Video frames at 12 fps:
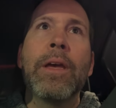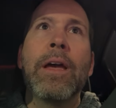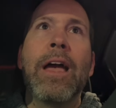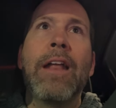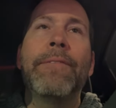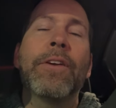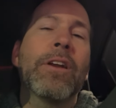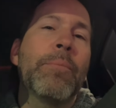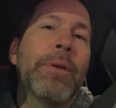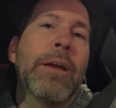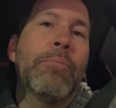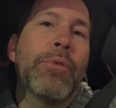I figured I'd
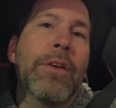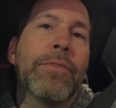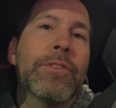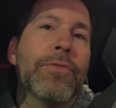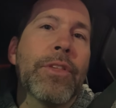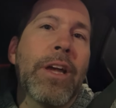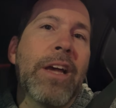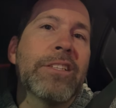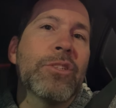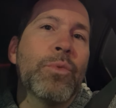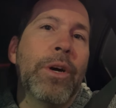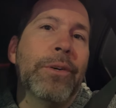pick up breakfast for the guys
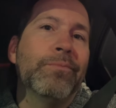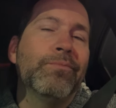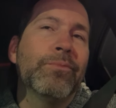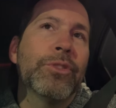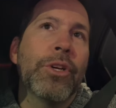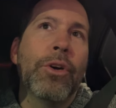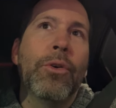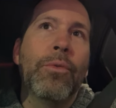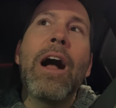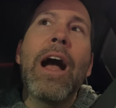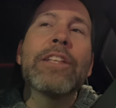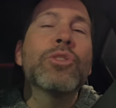as well. So
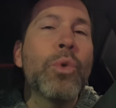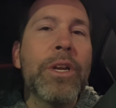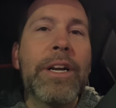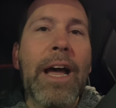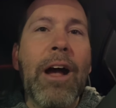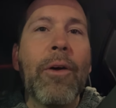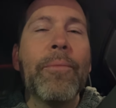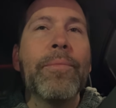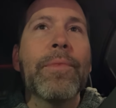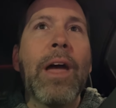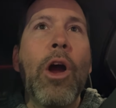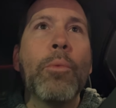I tweeted out,
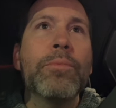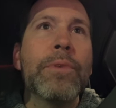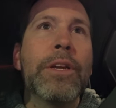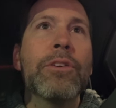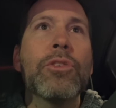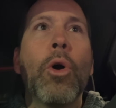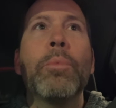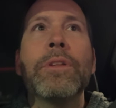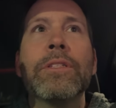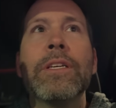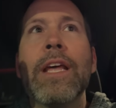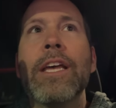I hope here's hoping
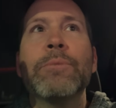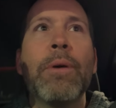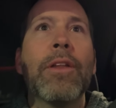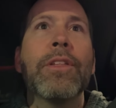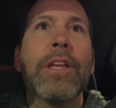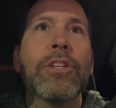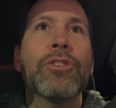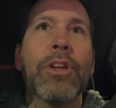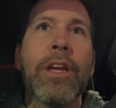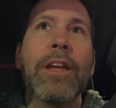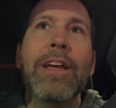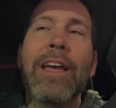today is better than
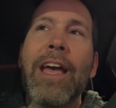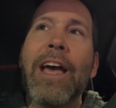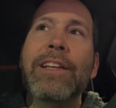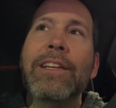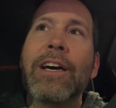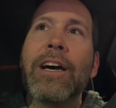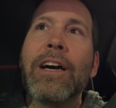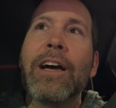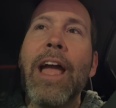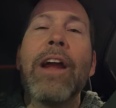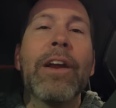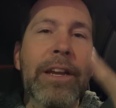yesterday. And uh,
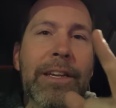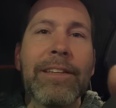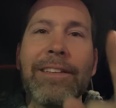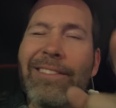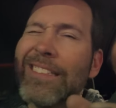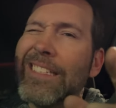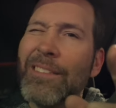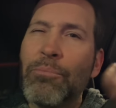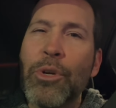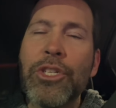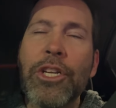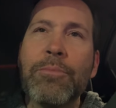Eric,
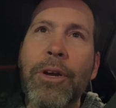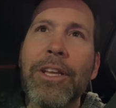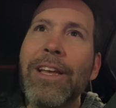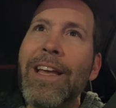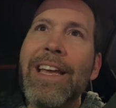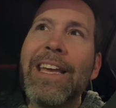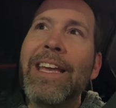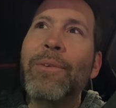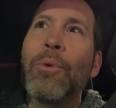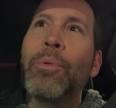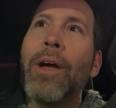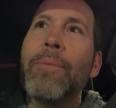appreciate you, buddy. He
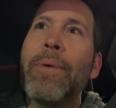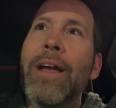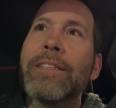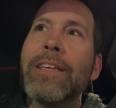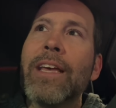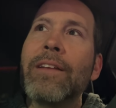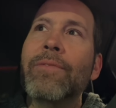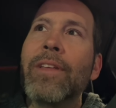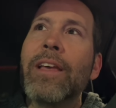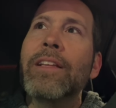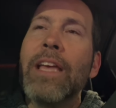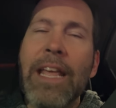replied back saying,
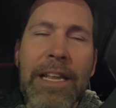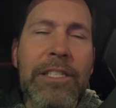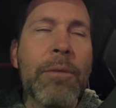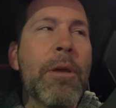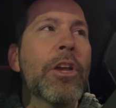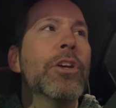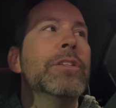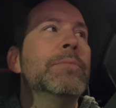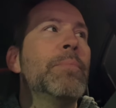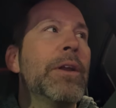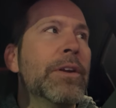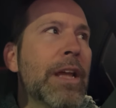it is gonna be a good,
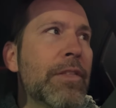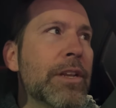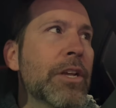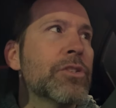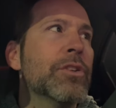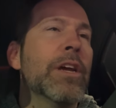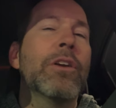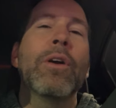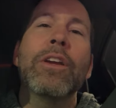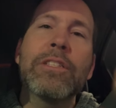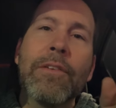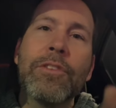better day than yesterday. Go get
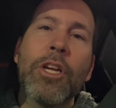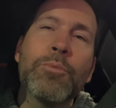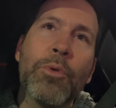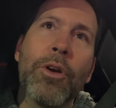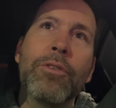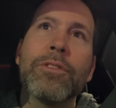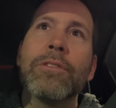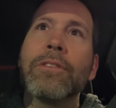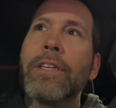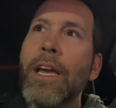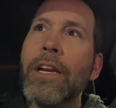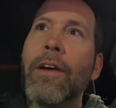yourself a Dutch Bros.
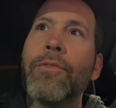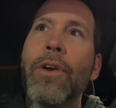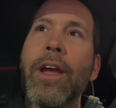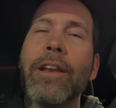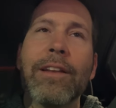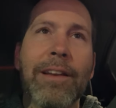Kick it off right.